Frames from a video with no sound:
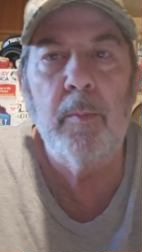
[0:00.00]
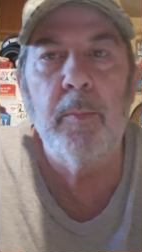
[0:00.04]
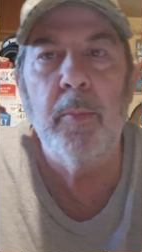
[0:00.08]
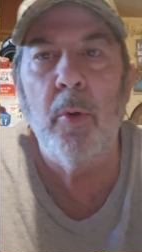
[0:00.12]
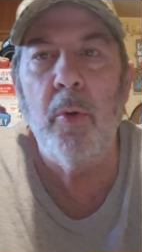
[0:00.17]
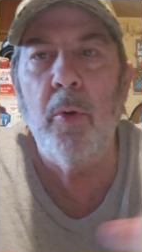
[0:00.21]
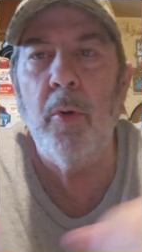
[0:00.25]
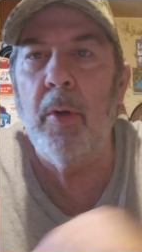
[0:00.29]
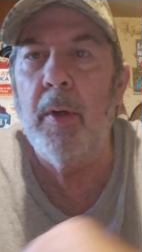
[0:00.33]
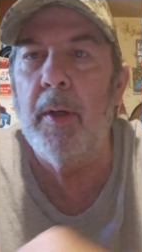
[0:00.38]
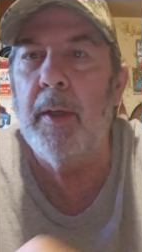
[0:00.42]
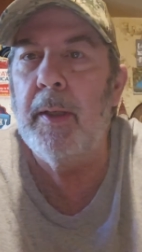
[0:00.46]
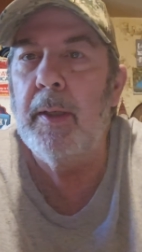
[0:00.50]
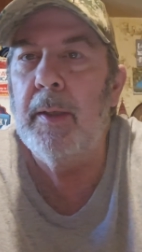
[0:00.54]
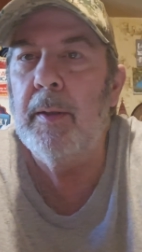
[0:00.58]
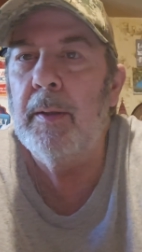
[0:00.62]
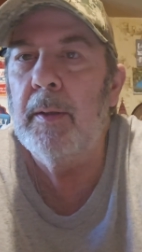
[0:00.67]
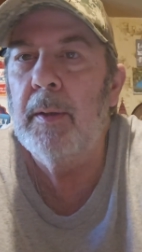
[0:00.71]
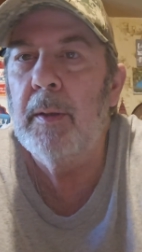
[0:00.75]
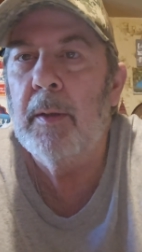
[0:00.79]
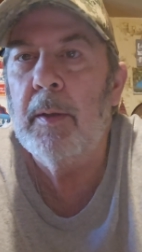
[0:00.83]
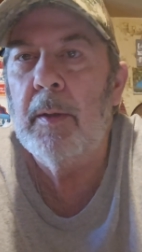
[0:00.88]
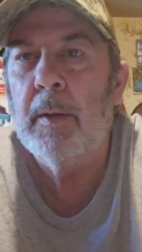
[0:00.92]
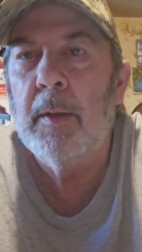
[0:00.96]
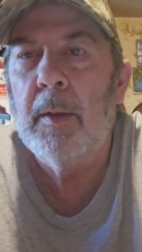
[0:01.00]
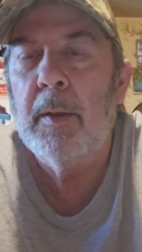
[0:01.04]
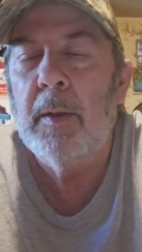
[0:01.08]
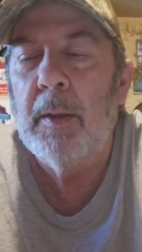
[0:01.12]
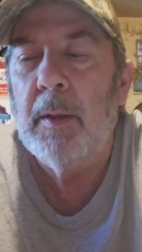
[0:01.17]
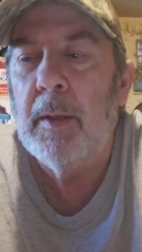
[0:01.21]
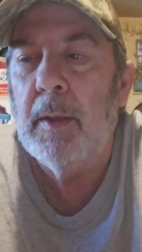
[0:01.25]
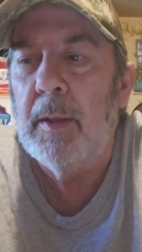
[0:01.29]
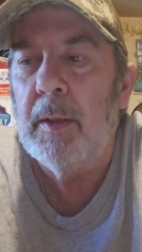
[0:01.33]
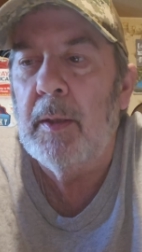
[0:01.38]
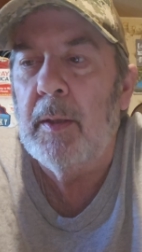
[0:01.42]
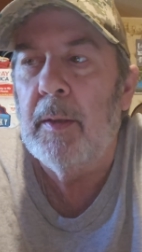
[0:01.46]
boy,
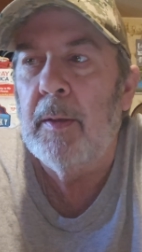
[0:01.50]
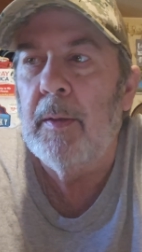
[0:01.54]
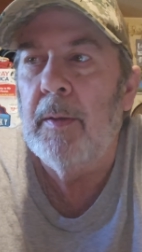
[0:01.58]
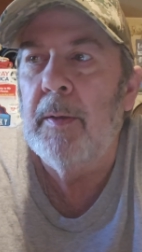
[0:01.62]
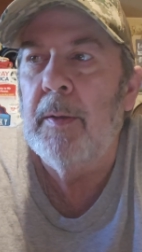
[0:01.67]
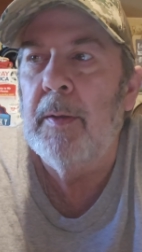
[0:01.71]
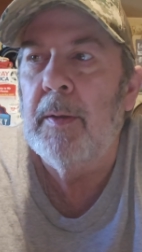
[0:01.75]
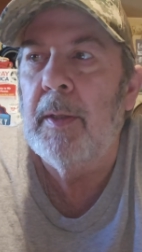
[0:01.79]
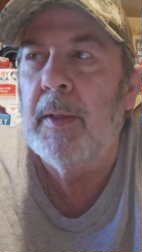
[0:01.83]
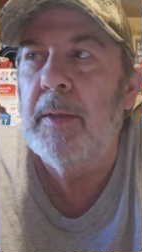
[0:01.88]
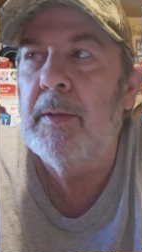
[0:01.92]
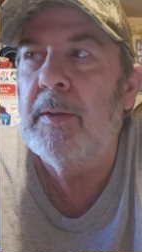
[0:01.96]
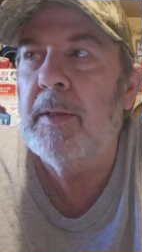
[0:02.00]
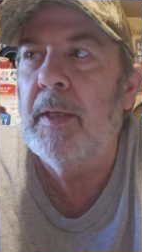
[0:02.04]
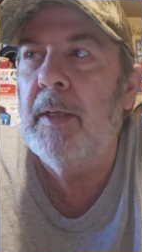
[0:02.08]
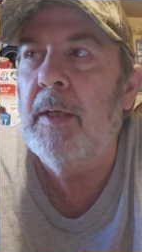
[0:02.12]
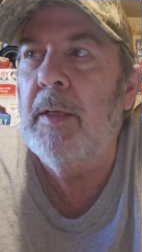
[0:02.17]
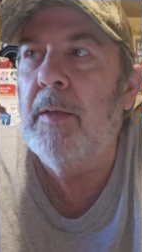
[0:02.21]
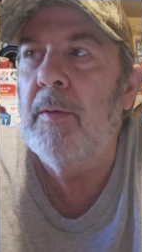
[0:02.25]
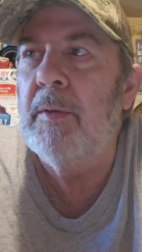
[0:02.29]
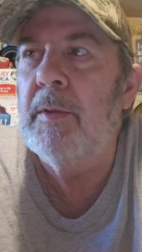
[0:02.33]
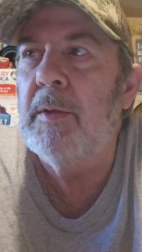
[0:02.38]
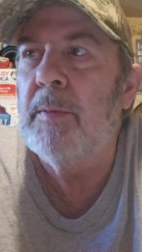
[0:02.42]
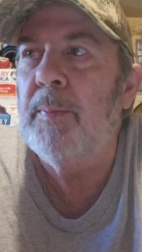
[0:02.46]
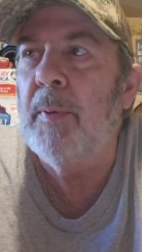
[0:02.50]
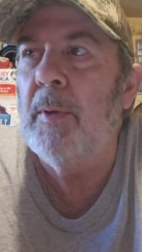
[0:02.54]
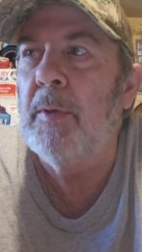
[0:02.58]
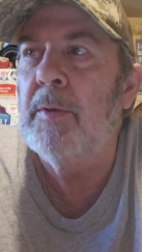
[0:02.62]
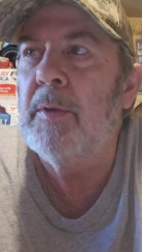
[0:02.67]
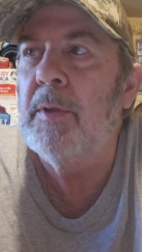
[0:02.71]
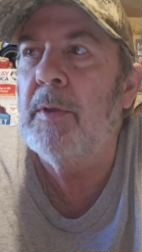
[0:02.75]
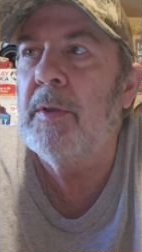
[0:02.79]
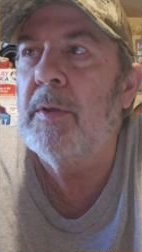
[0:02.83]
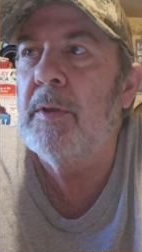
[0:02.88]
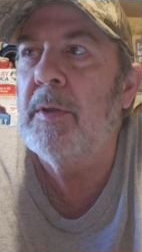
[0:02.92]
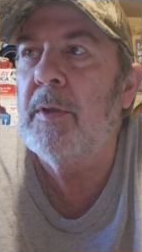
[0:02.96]
uh, they said it was
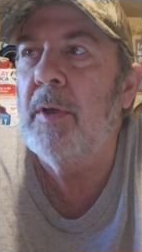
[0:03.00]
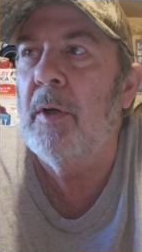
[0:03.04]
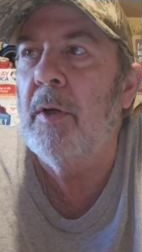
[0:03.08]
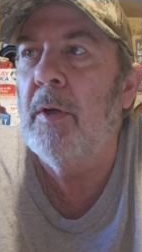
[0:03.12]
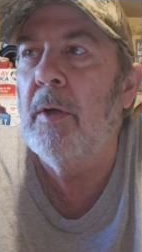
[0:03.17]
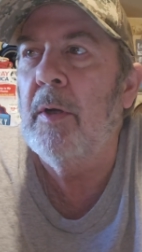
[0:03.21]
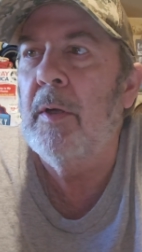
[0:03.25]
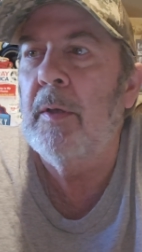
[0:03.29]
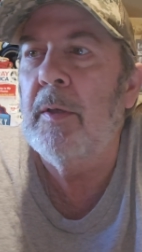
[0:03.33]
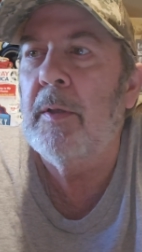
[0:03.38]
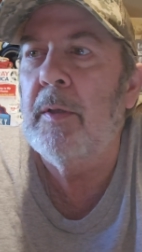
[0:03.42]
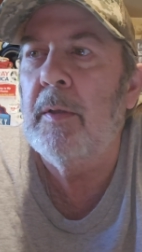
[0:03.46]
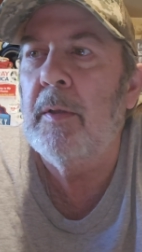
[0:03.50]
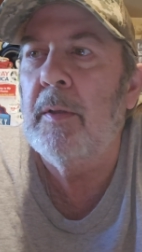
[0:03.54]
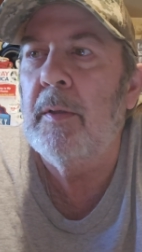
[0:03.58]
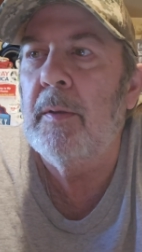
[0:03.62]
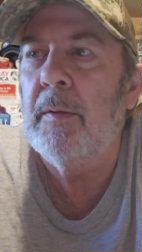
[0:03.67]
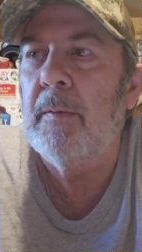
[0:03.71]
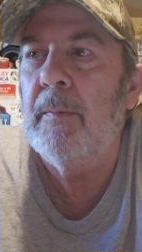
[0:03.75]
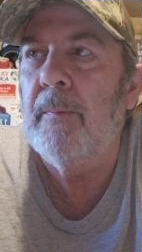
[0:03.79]
supposed to start